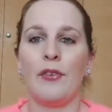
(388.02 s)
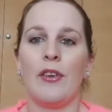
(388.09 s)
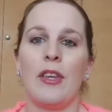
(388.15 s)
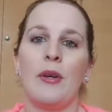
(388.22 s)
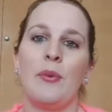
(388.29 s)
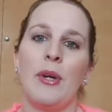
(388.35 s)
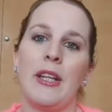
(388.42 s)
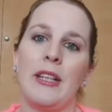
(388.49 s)
for the
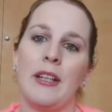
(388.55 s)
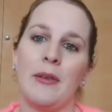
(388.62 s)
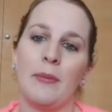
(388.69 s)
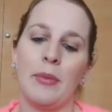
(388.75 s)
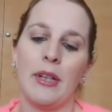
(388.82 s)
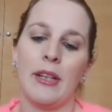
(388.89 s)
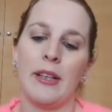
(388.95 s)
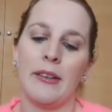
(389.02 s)
wedding
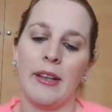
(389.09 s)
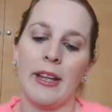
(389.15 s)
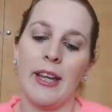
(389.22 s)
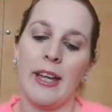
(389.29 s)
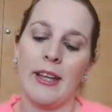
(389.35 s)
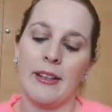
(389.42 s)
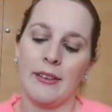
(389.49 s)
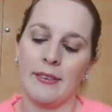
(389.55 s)
but
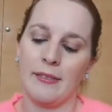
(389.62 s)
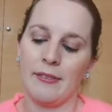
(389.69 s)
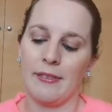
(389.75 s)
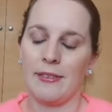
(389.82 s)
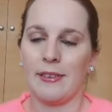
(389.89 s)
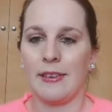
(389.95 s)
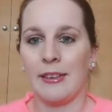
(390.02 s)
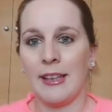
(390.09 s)
again
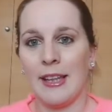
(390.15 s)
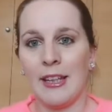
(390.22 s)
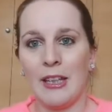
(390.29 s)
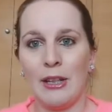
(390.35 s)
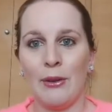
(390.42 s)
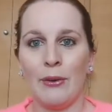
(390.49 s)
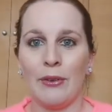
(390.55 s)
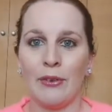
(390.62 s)
thank
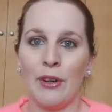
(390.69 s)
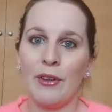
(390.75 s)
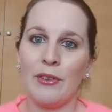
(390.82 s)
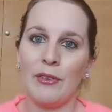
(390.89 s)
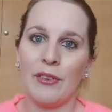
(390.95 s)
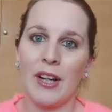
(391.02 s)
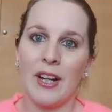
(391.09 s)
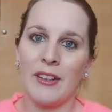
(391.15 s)
you
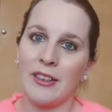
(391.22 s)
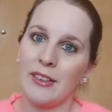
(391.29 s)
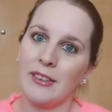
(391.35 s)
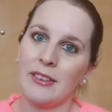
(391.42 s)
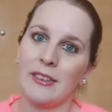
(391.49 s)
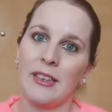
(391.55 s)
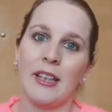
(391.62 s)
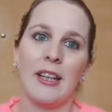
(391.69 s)

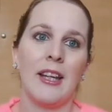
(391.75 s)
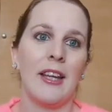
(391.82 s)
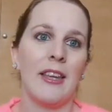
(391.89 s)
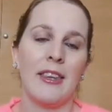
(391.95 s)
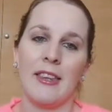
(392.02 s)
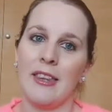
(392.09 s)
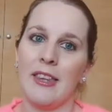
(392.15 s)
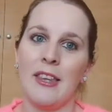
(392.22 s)
coronavirus
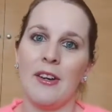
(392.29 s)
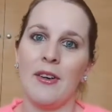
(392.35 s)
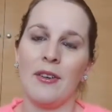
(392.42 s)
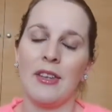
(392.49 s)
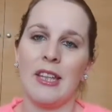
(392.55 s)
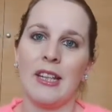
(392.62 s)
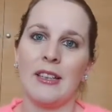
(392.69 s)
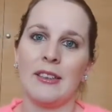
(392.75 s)
the whole
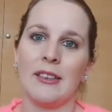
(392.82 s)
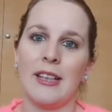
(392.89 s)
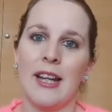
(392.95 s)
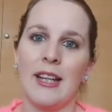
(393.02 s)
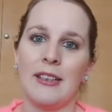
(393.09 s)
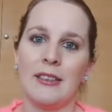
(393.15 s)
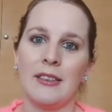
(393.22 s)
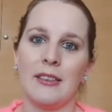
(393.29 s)
thing got
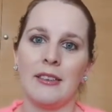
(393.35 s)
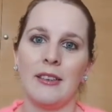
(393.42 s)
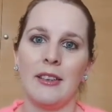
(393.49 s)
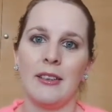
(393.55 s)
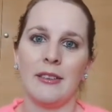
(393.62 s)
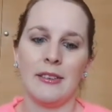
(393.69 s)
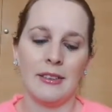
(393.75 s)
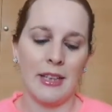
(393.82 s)
cancelled
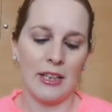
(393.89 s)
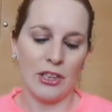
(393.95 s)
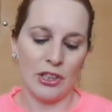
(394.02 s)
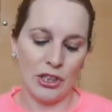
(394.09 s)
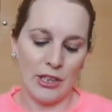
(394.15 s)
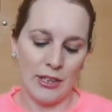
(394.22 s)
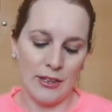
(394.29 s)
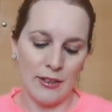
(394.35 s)
till
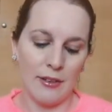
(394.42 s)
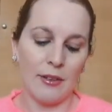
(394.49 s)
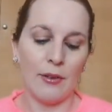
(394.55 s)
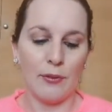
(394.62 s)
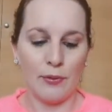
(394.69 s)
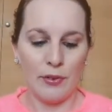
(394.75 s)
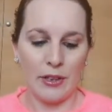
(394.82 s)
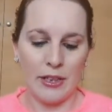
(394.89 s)
next year
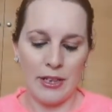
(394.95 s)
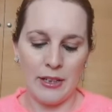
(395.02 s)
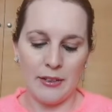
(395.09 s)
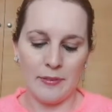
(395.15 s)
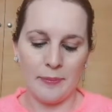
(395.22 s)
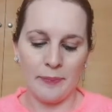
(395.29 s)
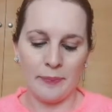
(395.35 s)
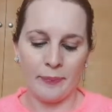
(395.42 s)
hopefully
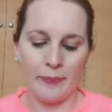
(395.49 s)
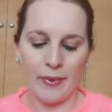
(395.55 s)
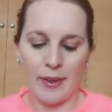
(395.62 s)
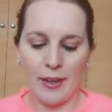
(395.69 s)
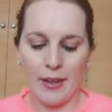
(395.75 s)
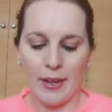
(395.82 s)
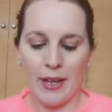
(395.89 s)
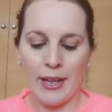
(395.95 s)

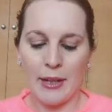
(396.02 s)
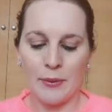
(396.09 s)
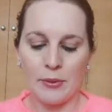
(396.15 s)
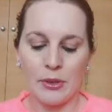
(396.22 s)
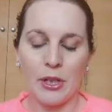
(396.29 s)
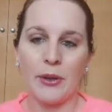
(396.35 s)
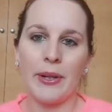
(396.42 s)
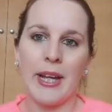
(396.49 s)
it will
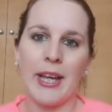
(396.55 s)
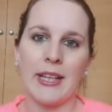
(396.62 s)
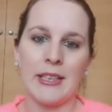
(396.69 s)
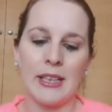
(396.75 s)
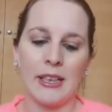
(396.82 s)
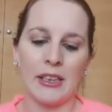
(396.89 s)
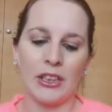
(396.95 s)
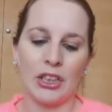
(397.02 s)
go ahead
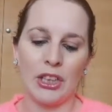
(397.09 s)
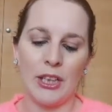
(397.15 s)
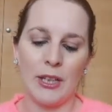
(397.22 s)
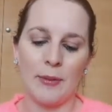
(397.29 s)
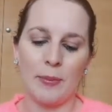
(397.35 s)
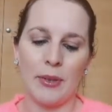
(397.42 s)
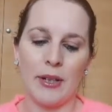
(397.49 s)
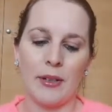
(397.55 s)
next
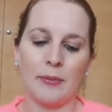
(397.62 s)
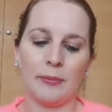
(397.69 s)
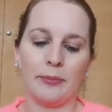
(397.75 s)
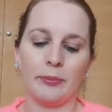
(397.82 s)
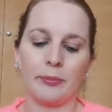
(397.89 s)
year but